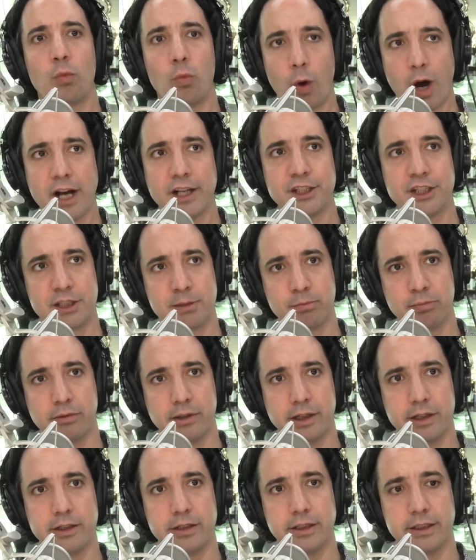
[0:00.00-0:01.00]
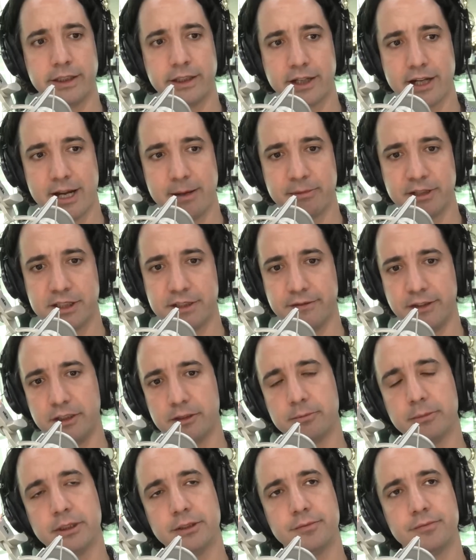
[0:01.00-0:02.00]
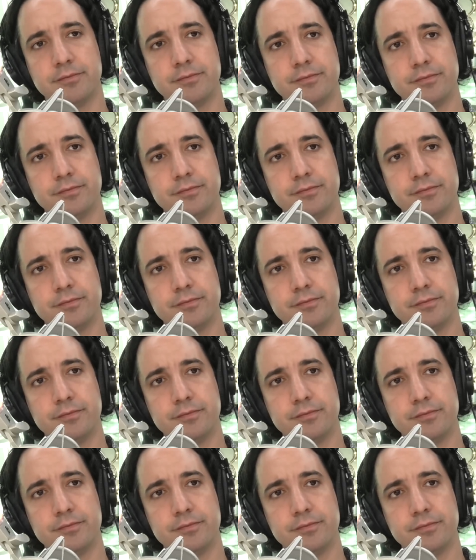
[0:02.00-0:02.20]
widespread economic development?